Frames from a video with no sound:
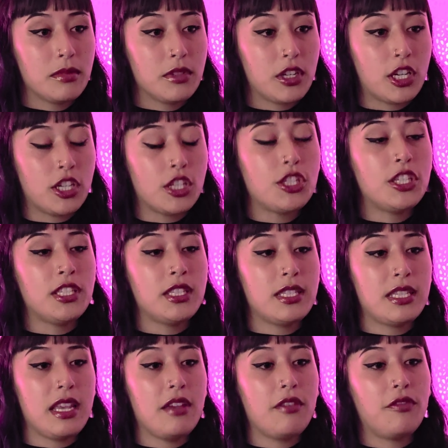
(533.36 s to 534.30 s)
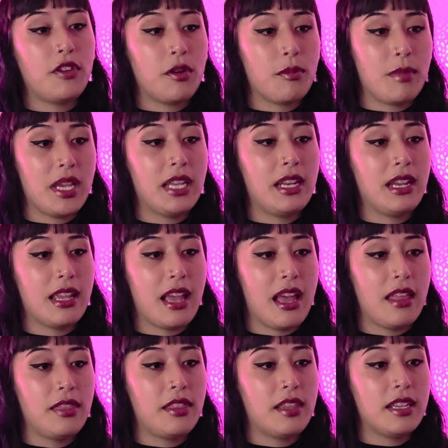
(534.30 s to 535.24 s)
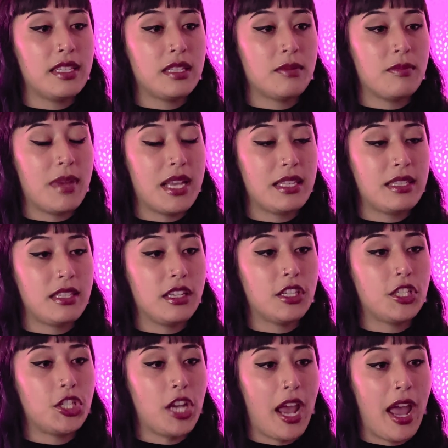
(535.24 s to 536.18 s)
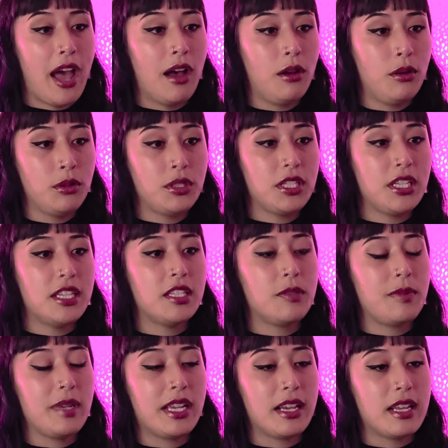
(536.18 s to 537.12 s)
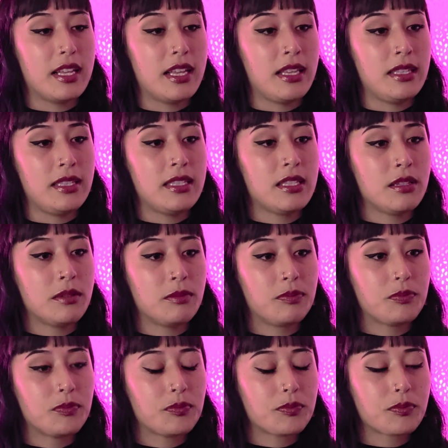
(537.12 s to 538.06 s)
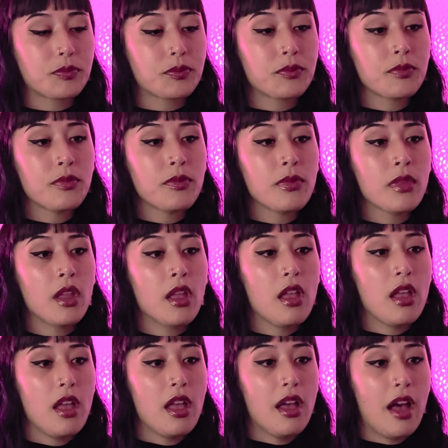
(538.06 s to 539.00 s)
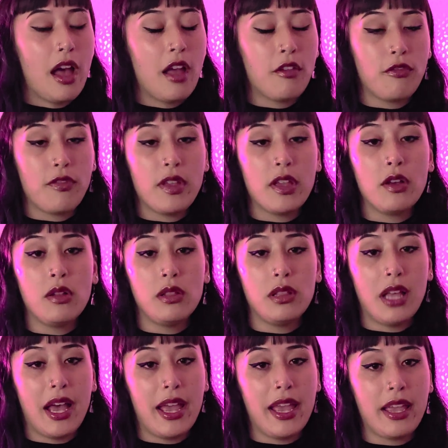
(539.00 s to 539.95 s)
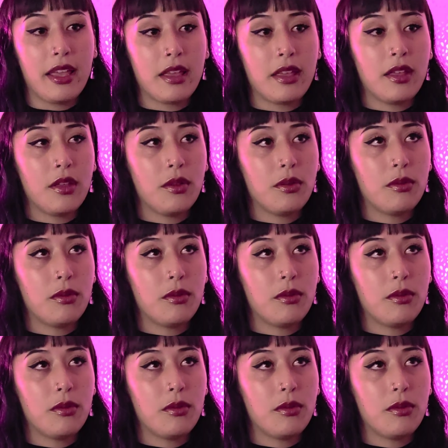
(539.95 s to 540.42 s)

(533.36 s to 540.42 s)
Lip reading: urgency for me to get this message out is because I feel like